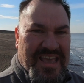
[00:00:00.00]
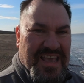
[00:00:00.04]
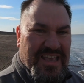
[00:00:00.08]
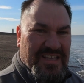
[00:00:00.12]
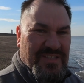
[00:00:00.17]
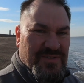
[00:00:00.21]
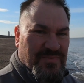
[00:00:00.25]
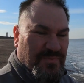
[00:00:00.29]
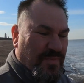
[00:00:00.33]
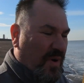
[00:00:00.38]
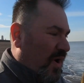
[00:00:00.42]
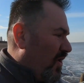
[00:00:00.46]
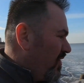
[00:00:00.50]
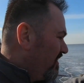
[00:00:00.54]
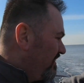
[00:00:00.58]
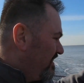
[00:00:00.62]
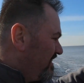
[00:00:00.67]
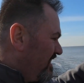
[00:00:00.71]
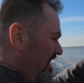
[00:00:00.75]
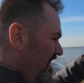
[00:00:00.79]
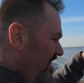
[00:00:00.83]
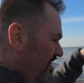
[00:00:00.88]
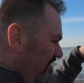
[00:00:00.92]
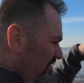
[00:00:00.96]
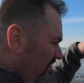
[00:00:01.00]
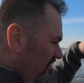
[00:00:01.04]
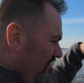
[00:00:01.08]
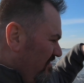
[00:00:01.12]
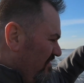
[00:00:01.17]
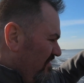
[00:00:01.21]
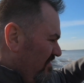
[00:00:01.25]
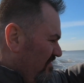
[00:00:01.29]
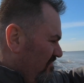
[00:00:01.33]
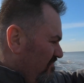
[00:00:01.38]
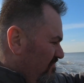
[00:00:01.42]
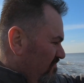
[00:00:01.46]
It's pointing
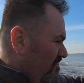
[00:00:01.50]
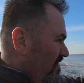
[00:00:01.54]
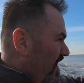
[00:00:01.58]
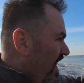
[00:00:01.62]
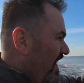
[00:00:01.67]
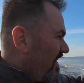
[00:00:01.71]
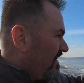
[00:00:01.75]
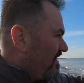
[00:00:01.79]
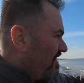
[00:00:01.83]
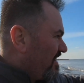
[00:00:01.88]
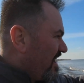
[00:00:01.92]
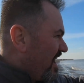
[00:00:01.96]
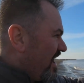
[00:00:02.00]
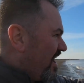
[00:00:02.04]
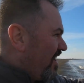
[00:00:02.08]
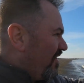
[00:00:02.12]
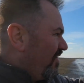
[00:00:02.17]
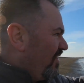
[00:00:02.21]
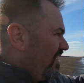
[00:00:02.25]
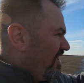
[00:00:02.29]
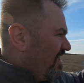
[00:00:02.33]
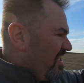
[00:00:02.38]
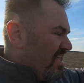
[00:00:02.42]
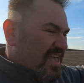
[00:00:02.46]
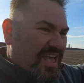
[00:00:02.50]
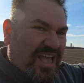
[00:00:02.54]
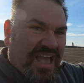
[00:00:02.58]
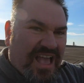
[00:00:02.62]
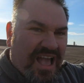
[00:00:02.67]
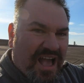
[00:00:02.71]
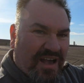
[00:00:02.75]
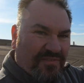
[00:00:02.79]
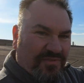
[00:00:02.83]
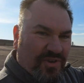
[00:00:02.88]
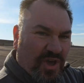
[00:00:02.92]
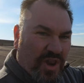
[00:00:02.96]
right down.
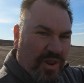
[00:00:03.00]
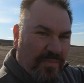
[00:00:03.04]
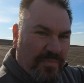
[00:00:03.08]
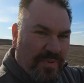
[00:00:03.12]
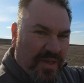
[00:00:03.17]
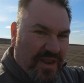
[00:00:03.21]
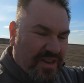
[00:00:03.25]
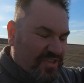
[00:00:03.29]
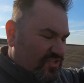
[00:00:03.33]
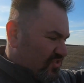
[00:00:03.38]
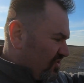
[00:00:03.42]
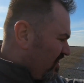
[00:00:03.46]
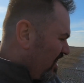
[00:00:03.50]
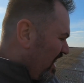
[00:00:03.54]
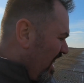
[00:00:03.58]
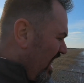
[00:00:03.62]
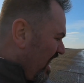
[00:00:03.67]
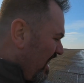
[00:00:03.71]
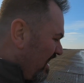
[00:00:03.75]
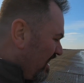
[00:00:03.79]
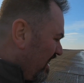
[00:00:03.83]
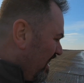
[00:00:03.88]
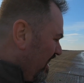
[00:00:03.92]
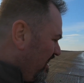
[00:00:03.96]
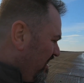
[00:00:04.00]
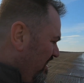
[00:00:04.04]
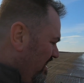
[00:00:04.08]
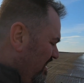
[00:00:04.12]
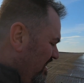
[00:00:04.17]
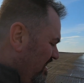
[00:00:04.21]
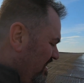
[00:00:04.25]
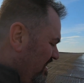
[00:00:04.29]
I've got a bit of sky in,